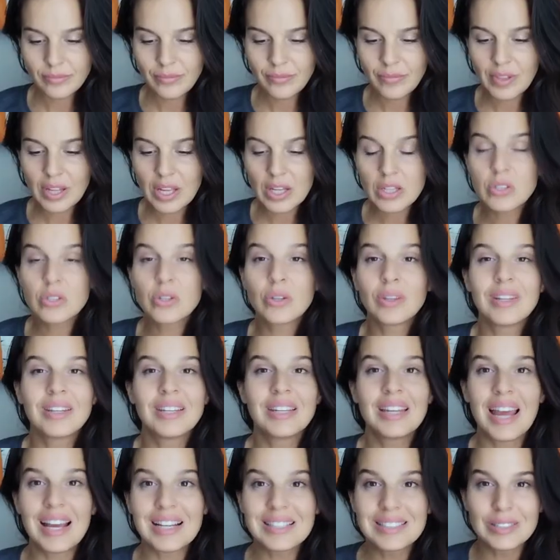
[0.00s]
So the
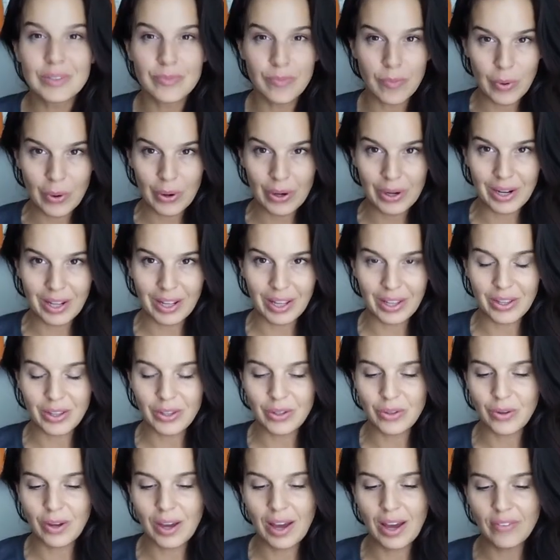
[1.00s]
next morning, you
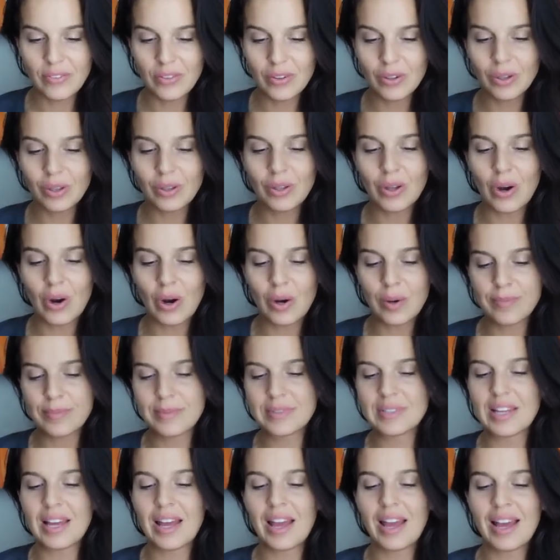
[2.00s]
have your alarm
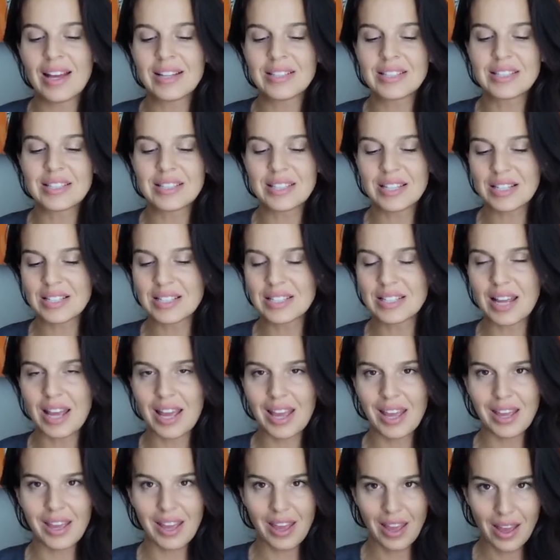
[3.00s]
set at 6
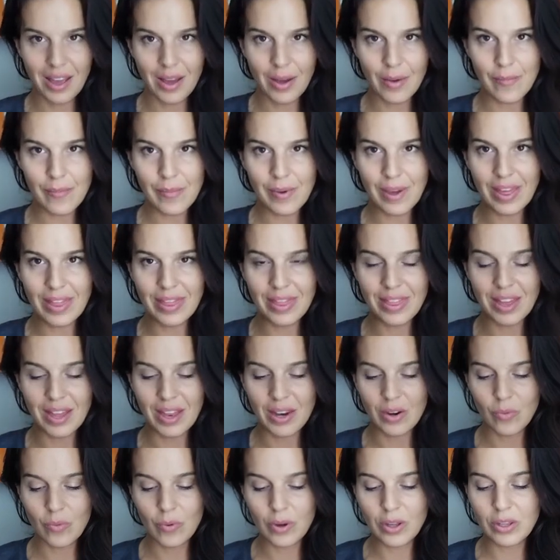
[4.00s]
a.m. And then
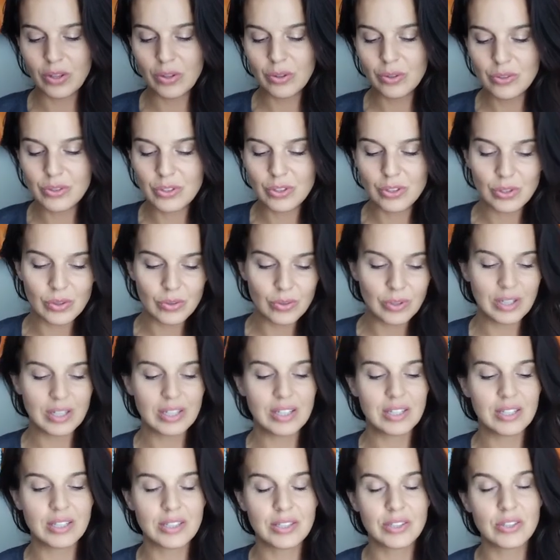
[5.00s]
what you do
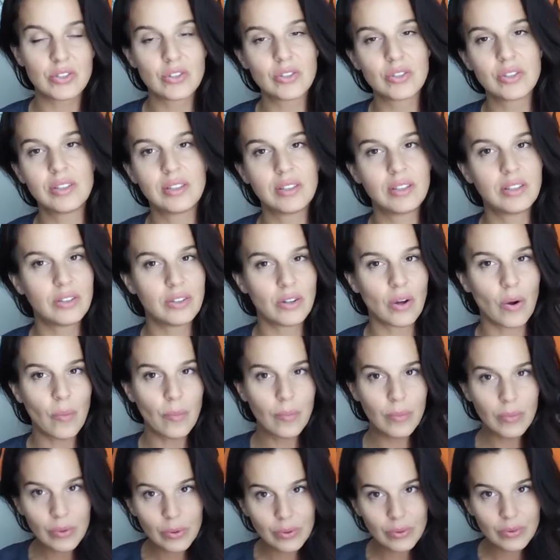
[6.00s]
is you don't
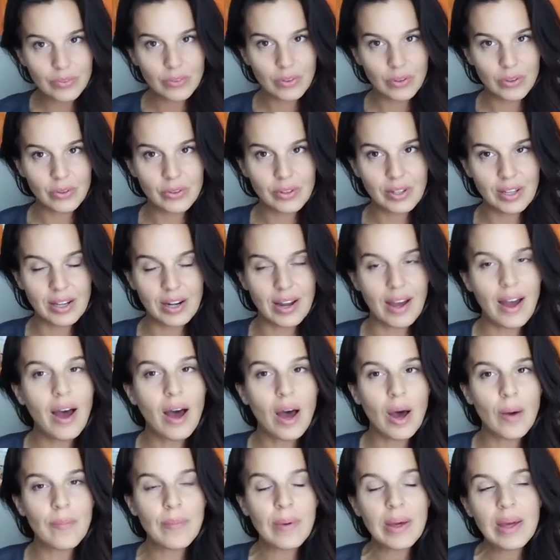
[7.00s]
move, you don't get
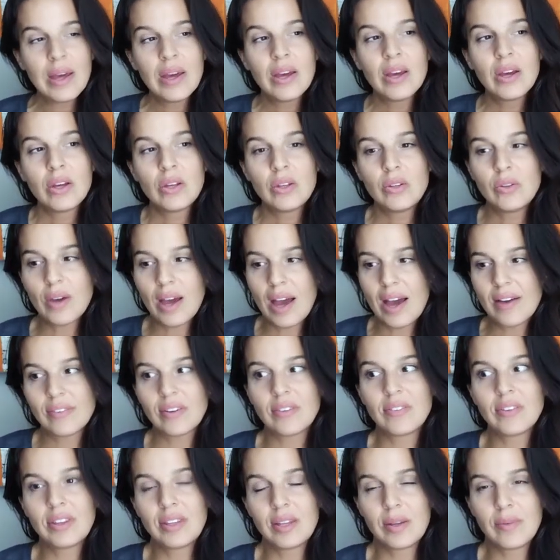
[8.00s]
up. You have
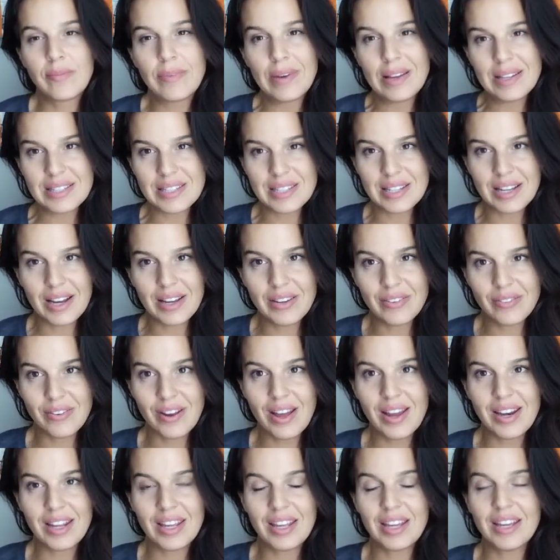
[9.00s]
everything bedside
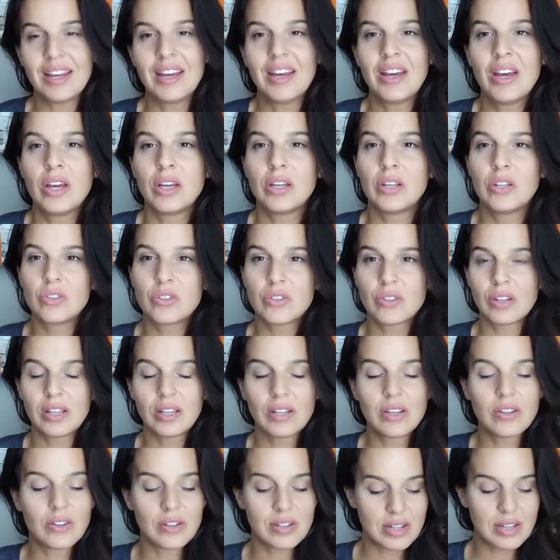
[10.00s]
ready. You drink your
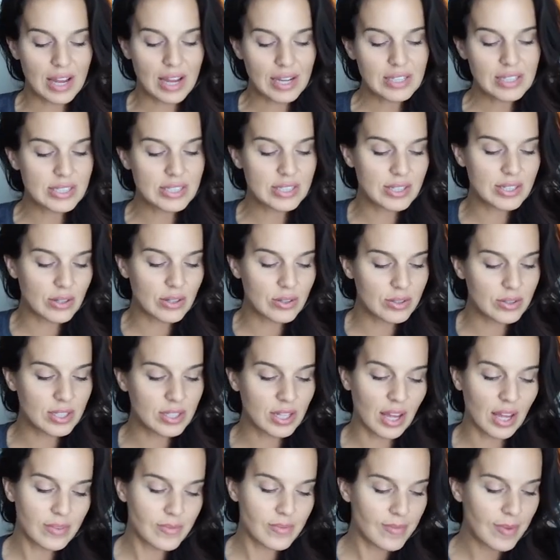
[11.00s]
next dose
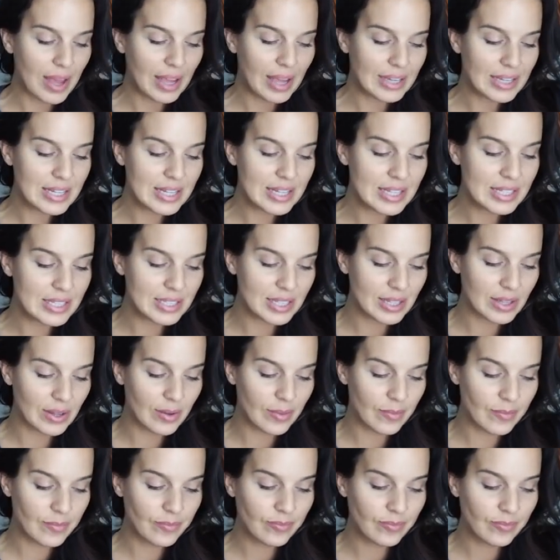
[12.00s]
of magnesium.